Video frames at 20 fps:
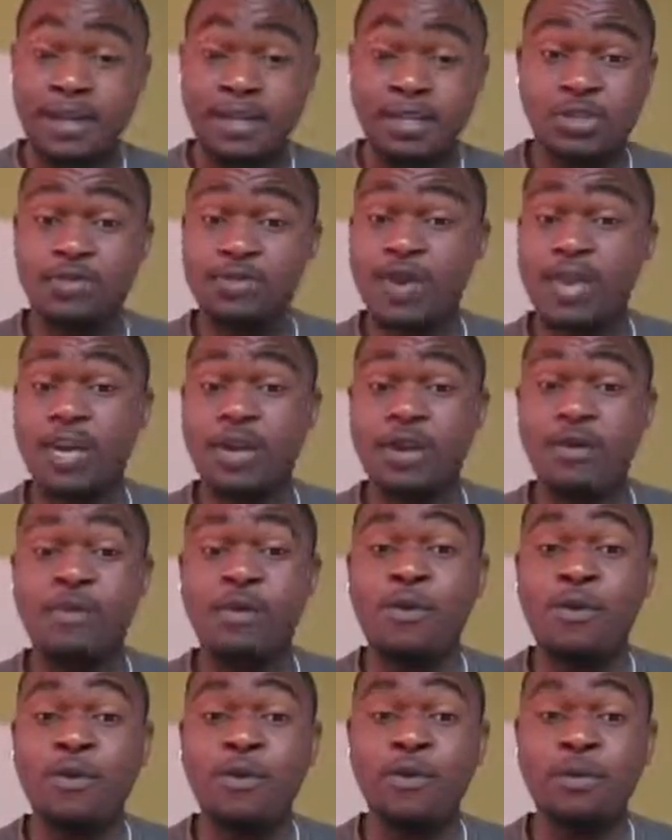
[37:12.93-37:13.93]
make
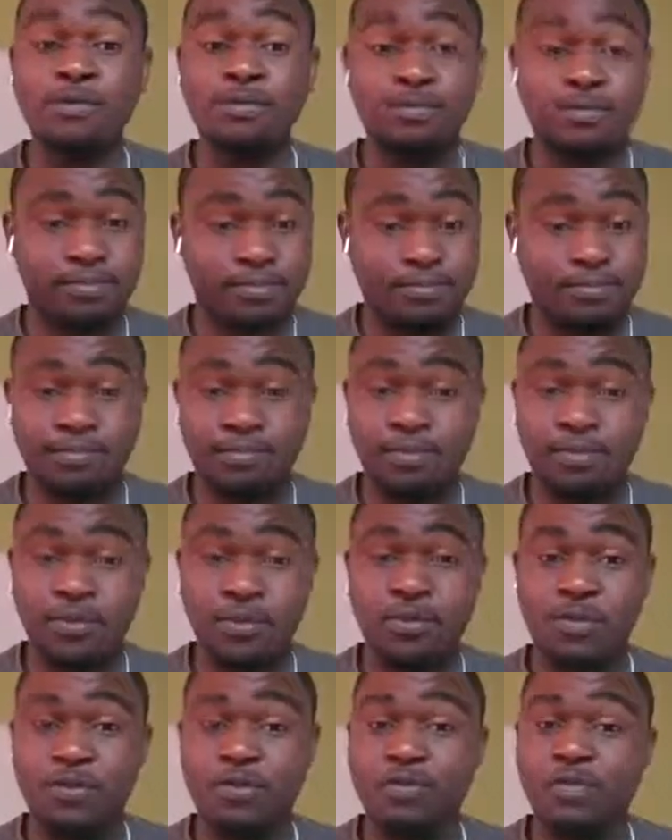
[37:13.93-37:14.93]
more
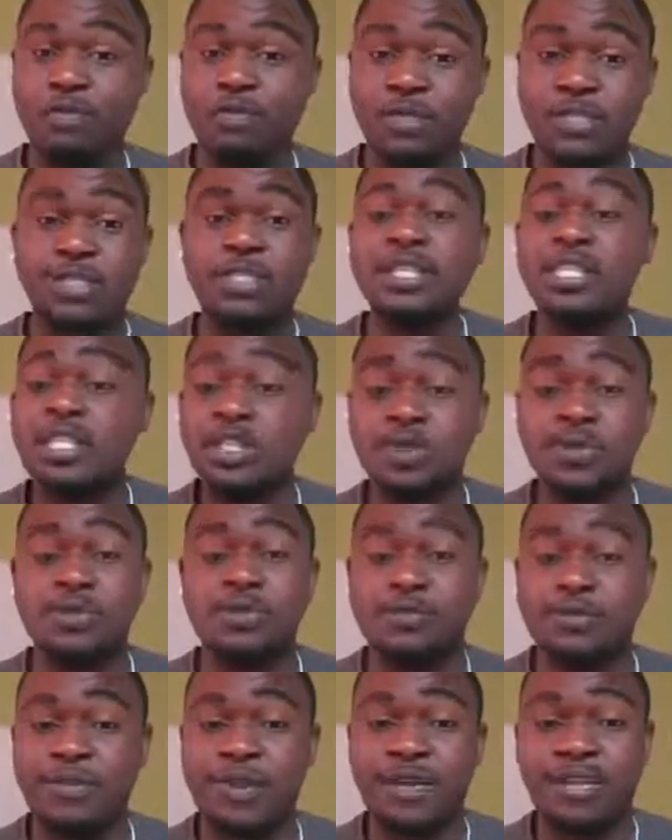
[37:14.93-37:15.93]
with decisions with
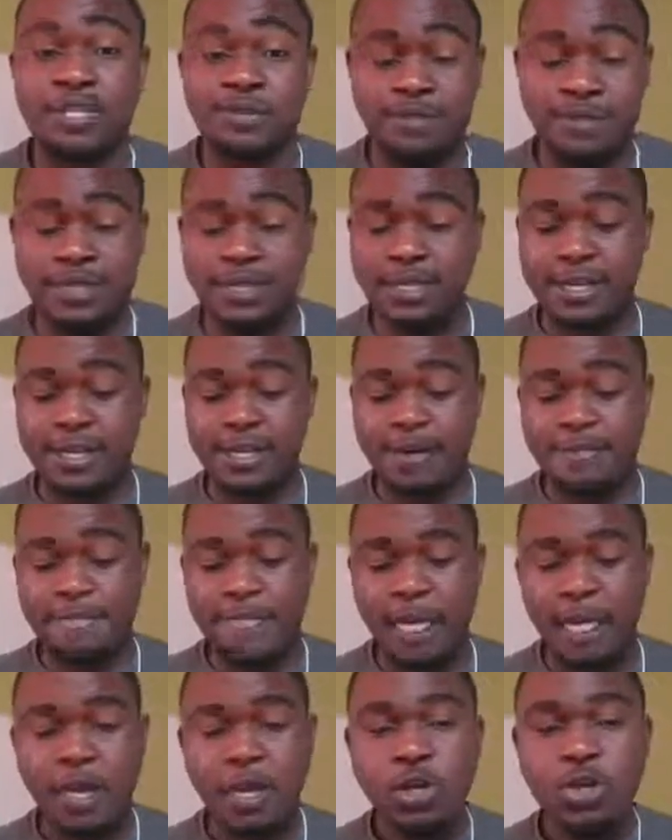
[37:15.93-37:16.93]
facts, basically.
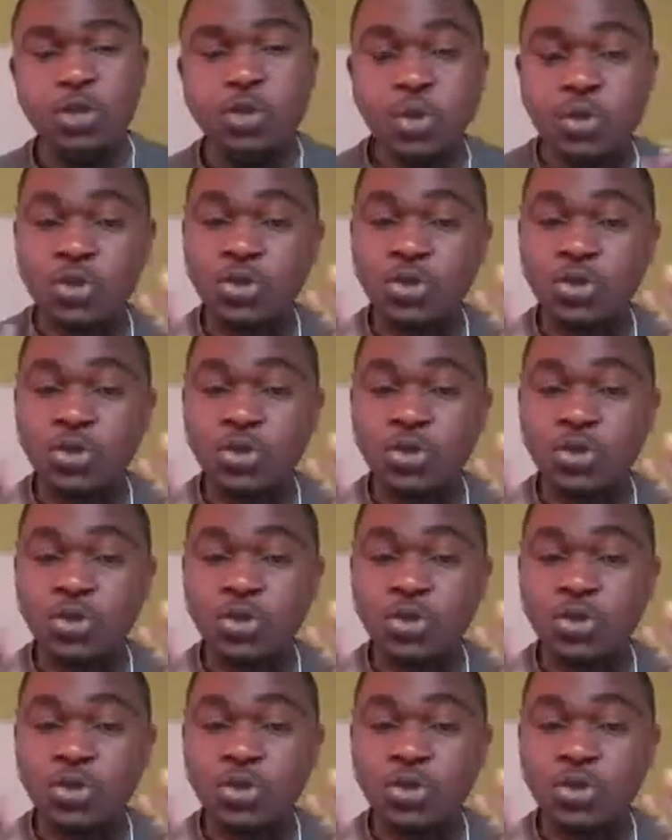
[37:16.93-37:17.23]
So